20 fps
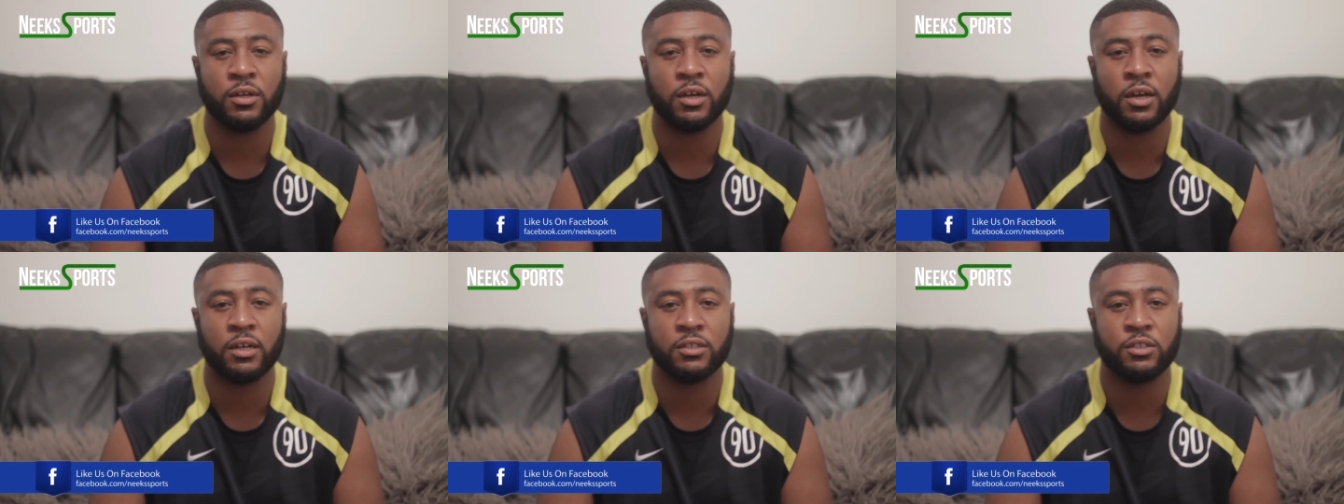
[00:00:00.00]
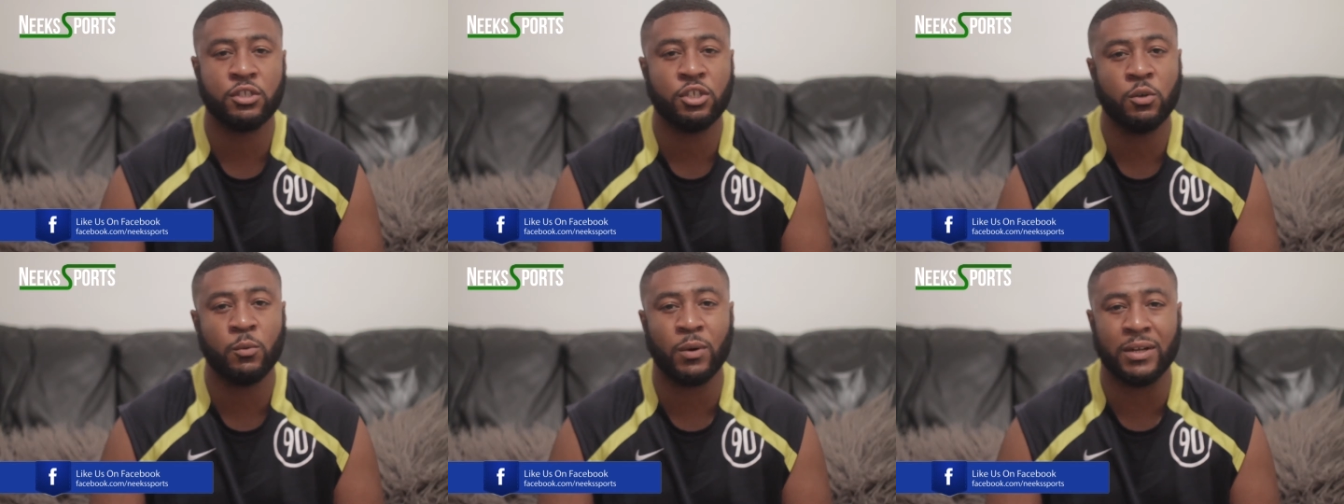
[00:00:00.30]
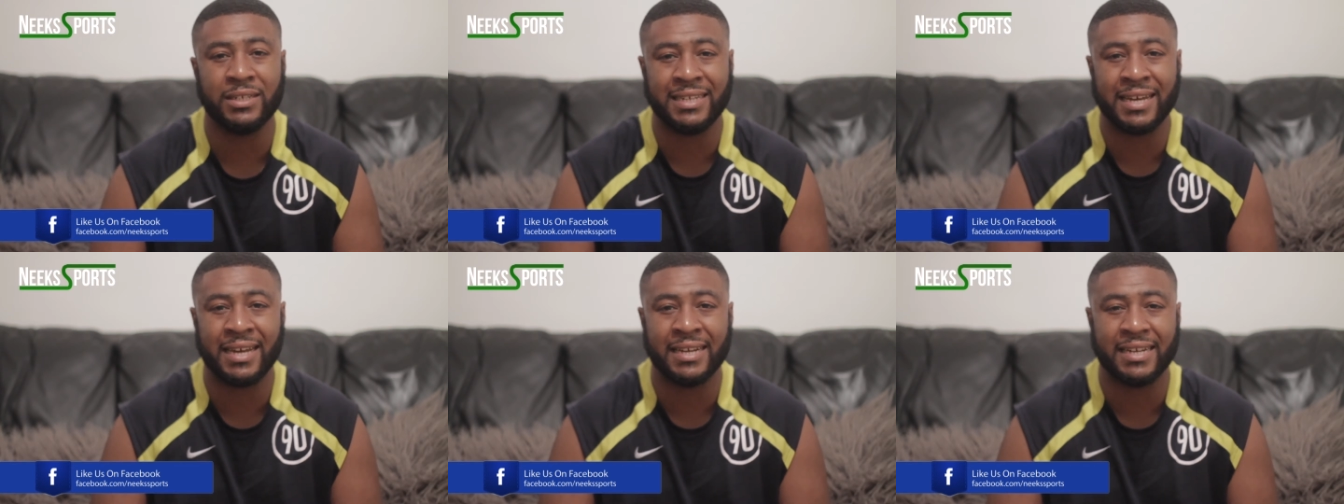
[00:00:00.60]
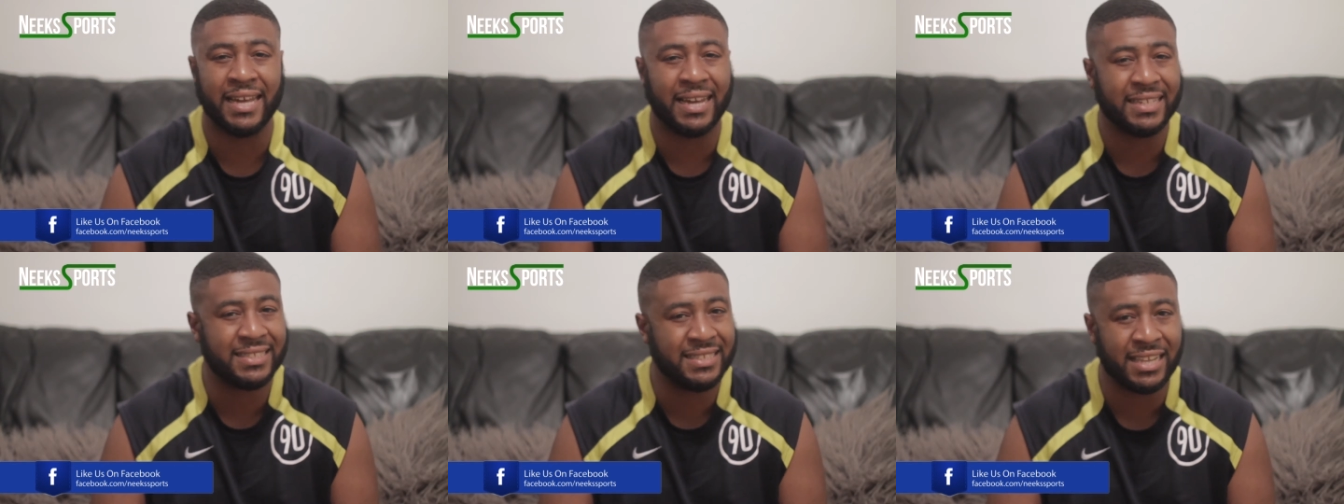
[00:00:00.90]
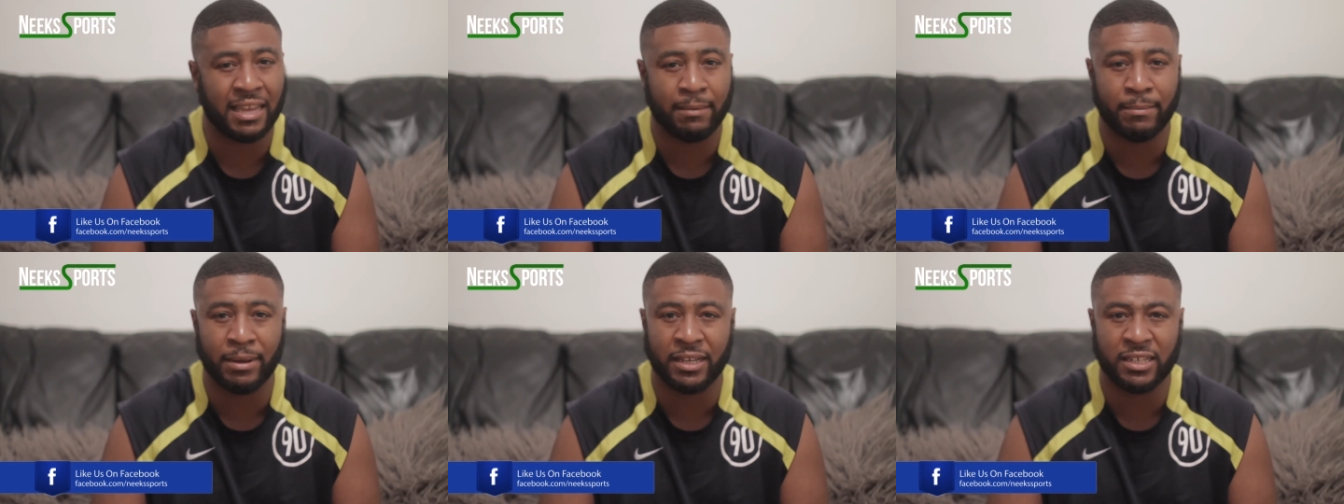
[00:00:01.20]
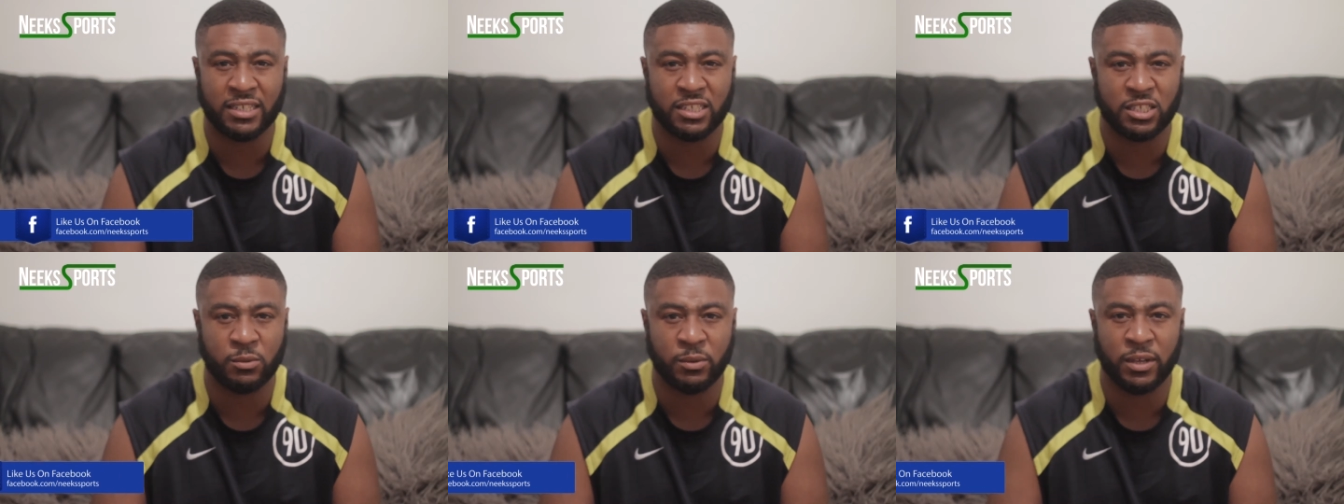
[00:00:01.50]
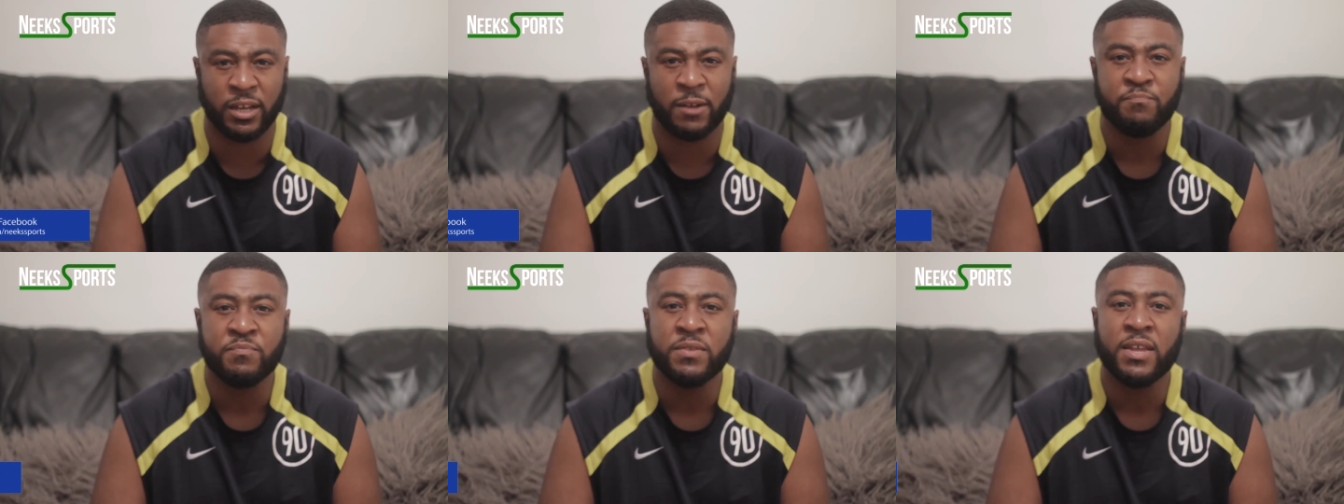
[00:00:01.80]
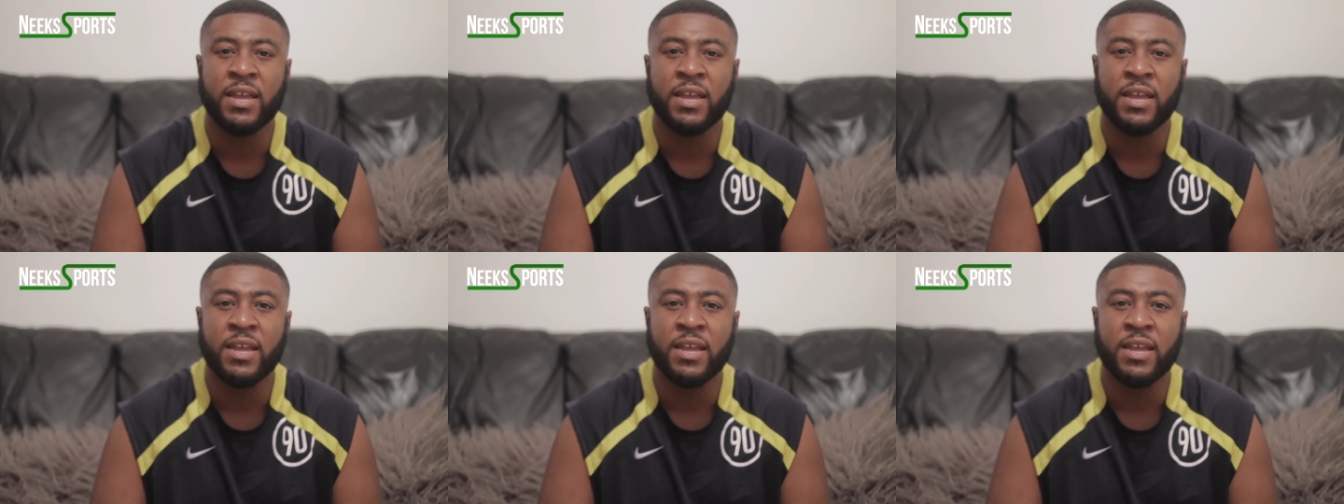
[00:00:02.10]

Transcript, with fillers: uh, two 1 down and had to get back into it